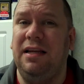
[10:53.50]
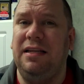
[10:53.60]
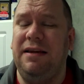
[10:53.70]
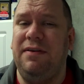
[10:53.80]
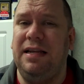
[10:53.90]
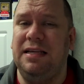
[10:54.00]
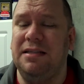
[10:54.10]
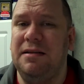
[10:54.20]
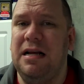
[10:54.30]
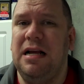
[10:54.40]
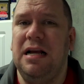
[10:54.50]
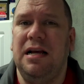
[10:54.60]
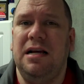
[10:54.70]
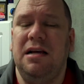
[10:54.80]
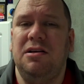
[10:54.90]
DVDs.
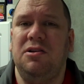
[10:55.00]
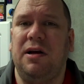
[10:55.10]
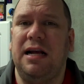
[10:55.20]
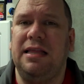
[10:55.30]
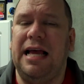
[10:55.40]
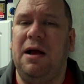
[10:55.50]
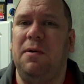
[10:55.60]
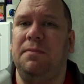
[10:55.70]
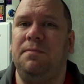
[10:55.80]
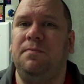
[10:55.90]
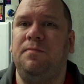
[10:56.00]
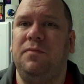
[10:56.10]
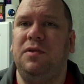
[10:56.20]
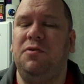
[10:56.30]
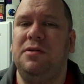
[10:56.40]
So I got that one,
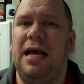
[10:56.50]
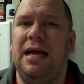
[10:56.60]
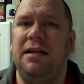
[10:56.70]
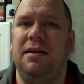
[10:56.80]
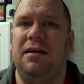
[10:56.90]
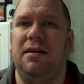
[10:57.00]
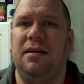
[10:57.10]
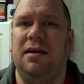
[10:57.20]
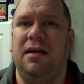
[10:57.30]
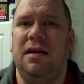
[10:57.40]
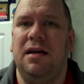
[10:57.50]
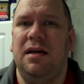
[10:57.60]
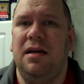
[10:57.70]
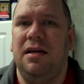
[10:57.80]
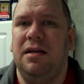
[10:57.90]
used that.
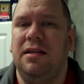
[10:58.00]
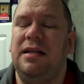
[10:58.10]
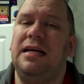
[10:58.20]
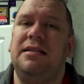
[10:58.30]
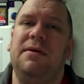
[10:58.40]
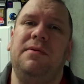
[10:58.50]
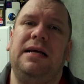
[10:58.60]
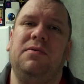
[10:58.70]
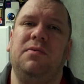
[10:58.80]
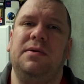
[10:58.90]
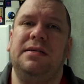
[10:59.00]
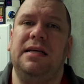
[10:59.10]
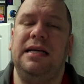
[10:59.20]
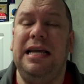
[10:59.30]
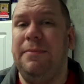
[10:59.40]
The next one was
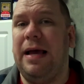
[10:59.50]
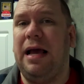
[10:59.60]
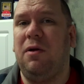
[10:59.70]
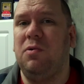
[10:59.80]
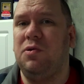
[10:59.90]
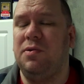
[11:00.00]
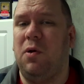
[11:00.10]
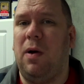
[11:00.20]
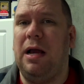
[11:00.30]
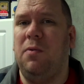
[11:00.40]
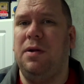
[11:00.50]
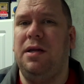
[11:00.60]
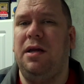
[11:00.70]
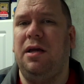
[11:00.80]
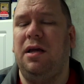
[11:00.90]
the eMac, which was a white one.